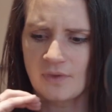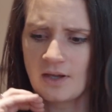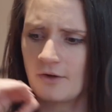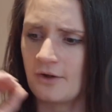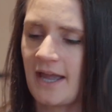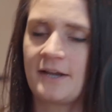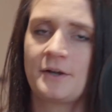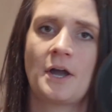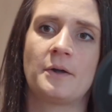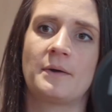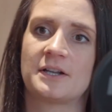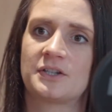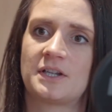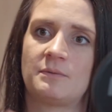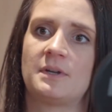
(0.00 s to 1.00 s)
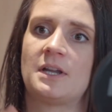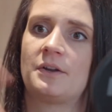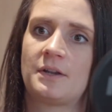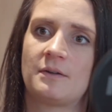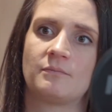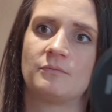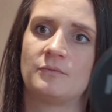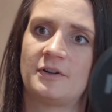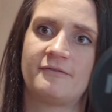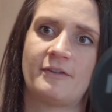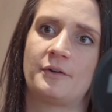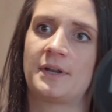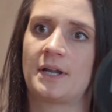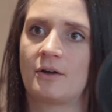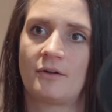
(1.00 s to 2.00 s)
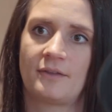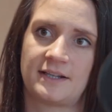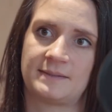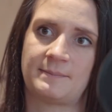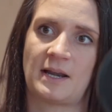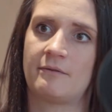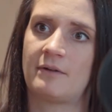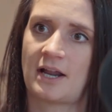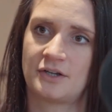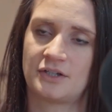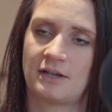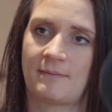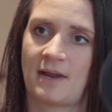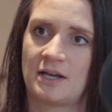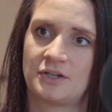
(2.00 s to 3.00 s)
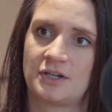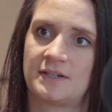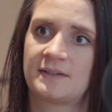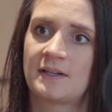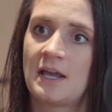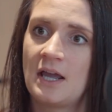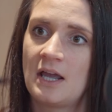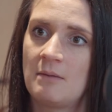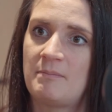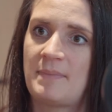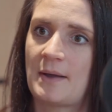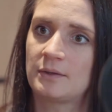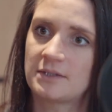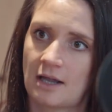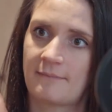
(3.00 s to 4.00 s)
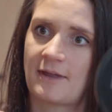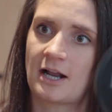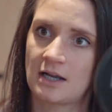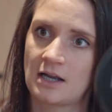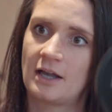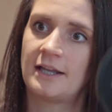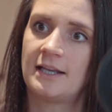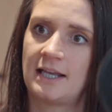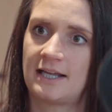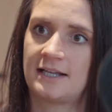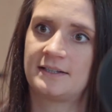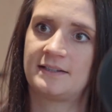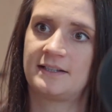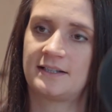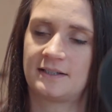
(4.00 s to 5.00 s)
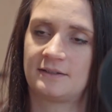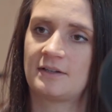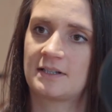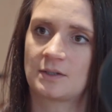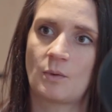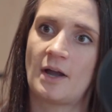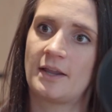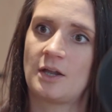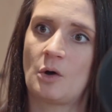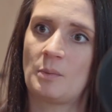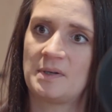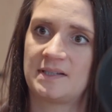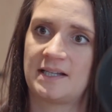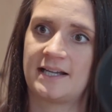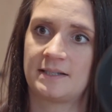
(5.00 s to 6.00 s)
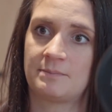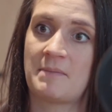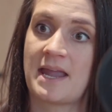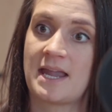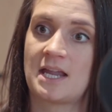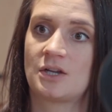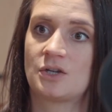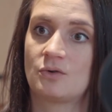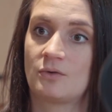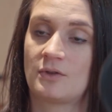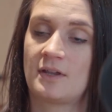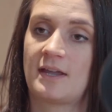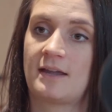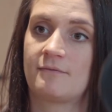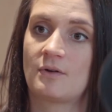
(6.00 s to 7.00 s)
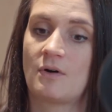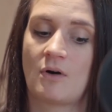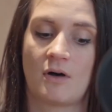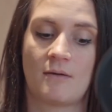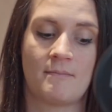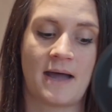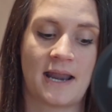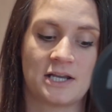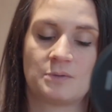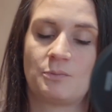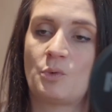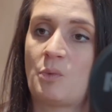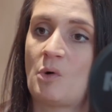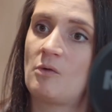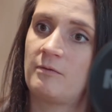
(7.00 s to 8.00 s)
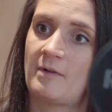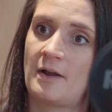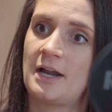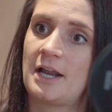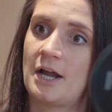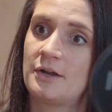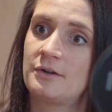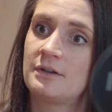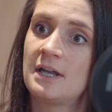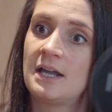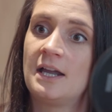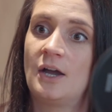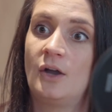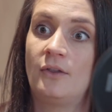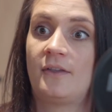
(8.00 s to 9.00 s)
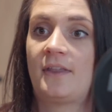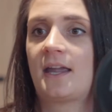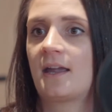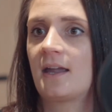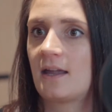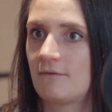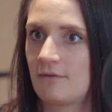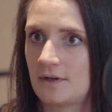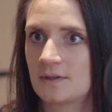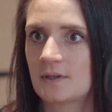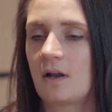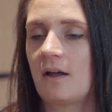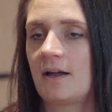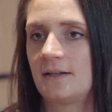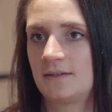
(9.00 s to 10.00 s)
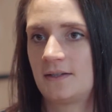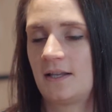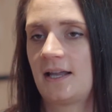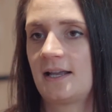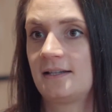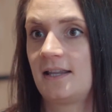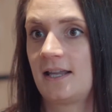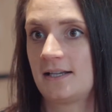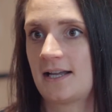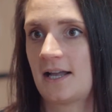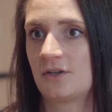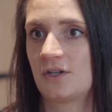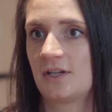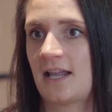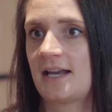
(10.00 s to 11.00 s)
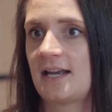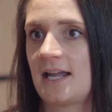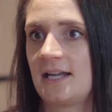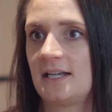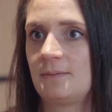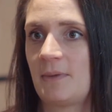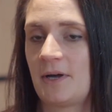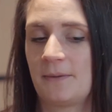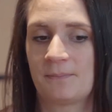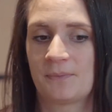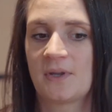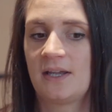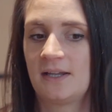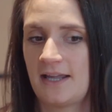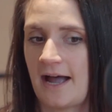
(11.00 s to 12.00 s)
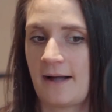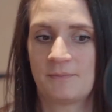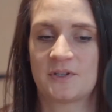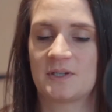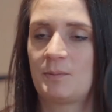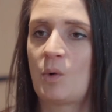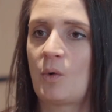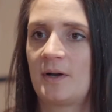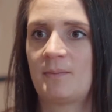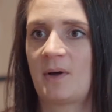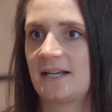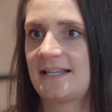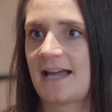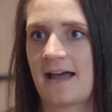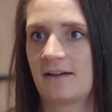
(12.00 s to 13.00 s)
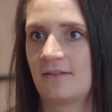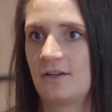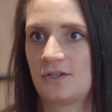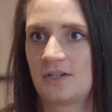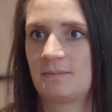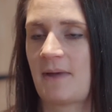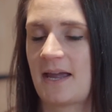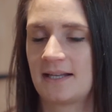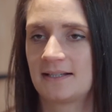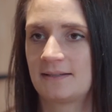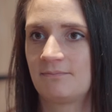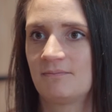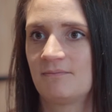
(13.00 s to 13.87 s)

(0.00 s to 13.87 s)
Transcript: okay, no, actually we've only got this many relationship managers, build up their client list. It's quite the opposite. It's making sure that they've got a manageable portfolio and that they can give those clients the attention they need. But yeah, supported by tech that just makes